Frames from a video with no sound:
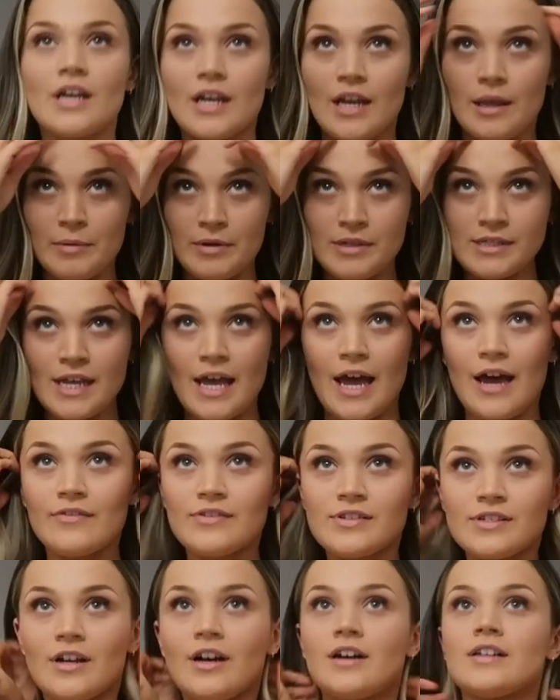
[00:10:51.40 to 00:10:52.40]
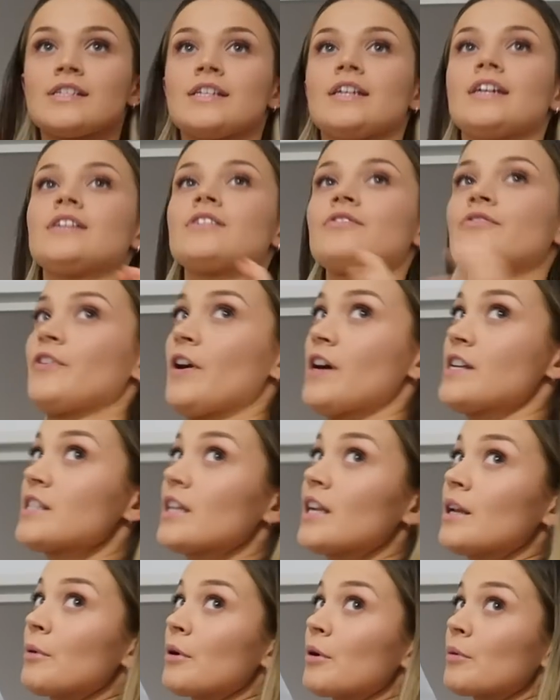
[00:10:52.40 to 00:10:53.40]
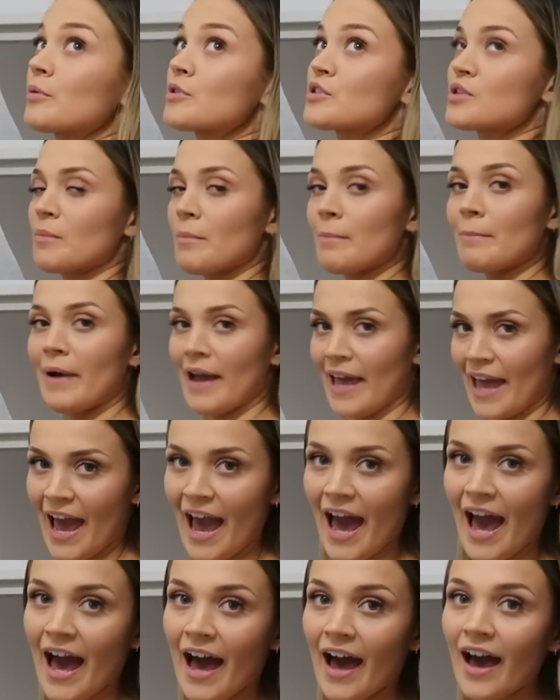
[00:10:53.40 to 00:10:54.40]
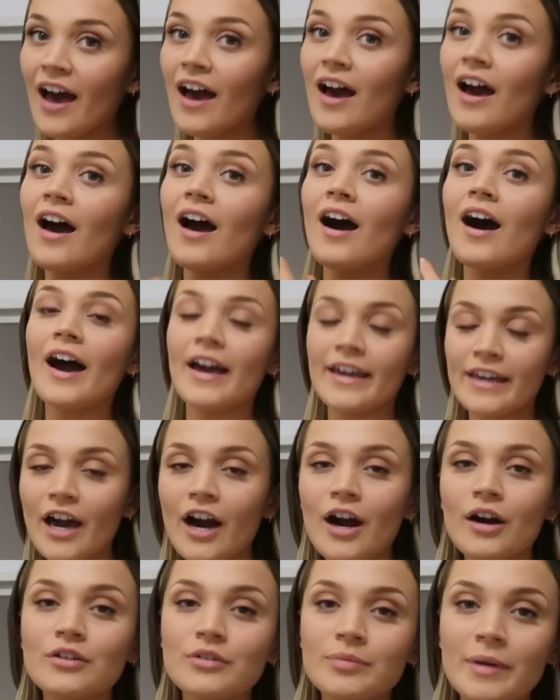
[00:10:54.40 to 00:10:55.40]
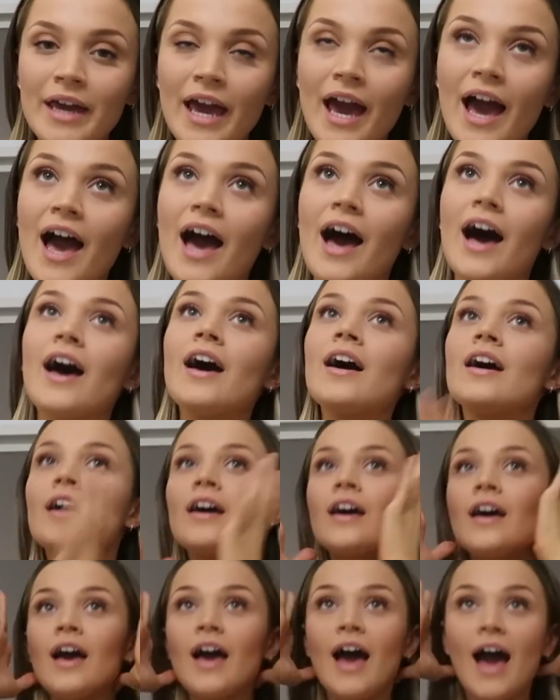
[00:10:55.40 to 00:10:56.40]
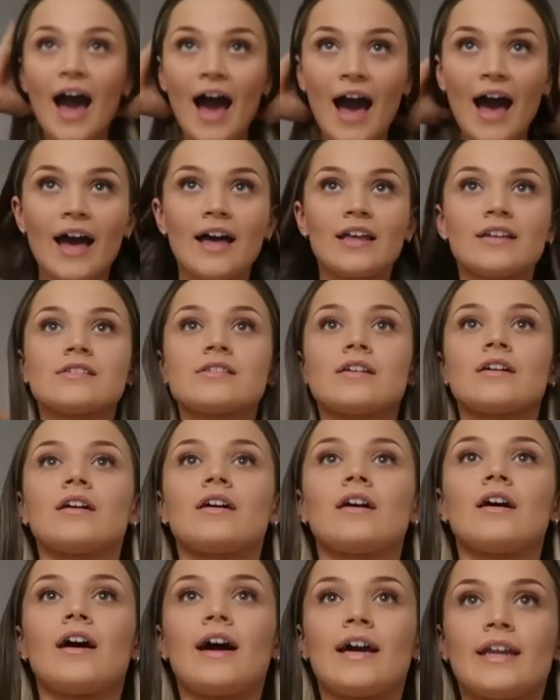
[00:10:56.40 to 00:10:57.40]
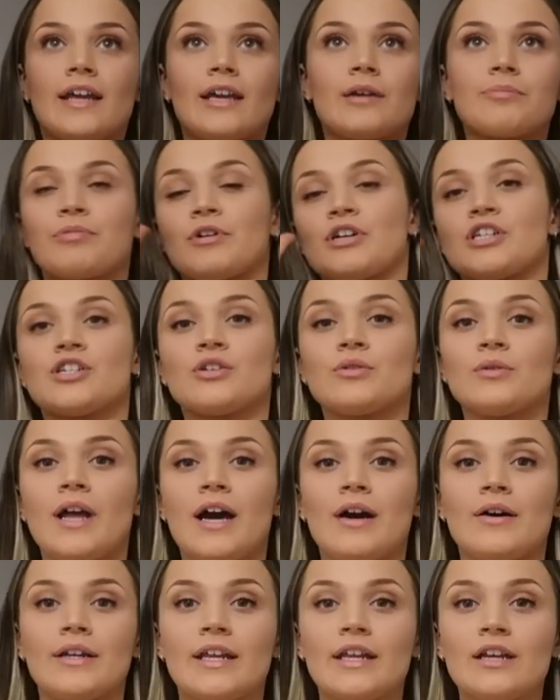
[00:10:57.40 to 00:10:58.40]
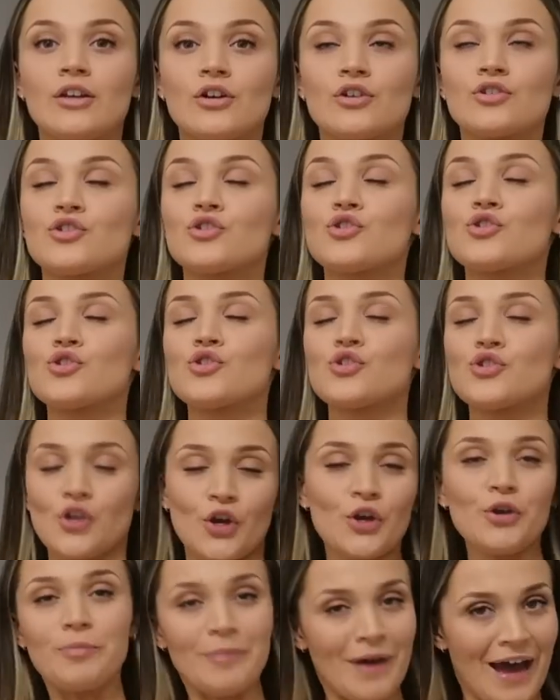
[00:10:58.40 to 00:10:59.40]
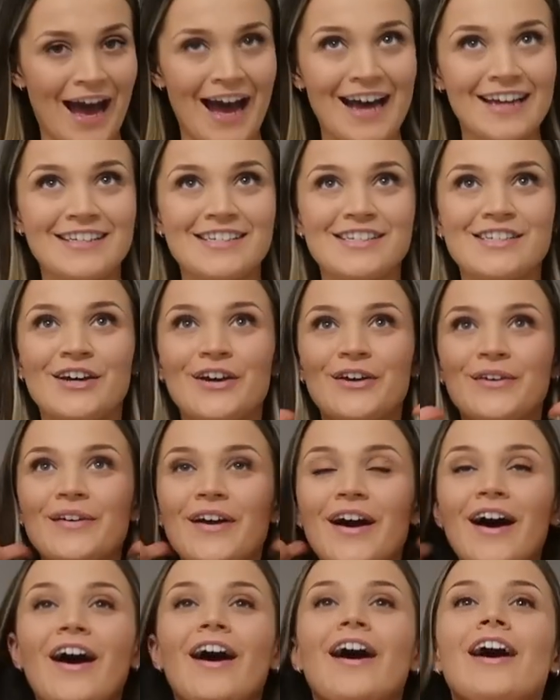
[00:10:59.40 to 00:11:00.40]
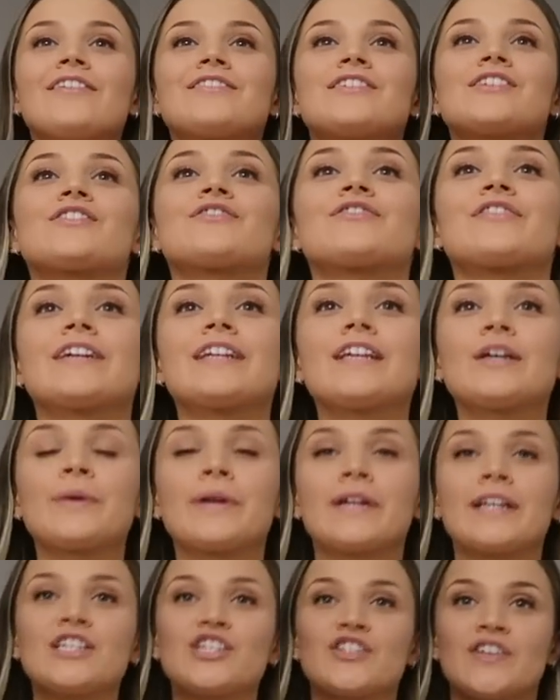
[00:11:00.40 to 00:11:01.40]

dilemmas have started. First dilemma was my hair. I curled my hair and I like brushed it all out and it looked so bad. So I just really quickly